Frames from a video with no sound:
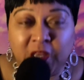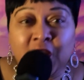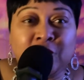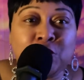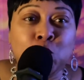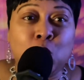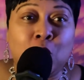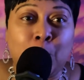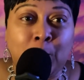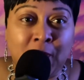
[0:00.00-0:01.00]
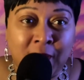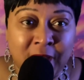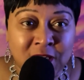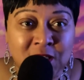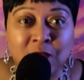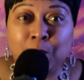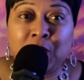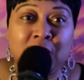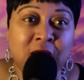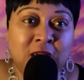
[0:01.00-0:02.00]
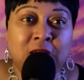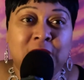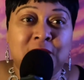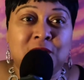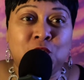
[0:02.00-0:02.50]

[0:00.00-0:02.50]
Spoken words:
if you are blessed, please